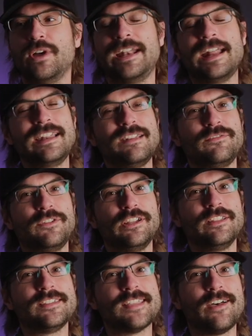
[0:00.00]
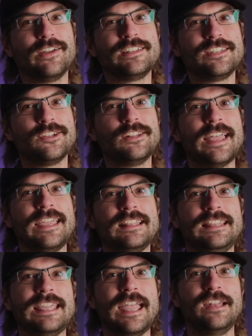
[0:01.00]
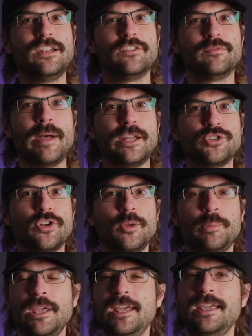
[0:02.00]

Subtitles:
and I didn't figure this out until like the end of my trip,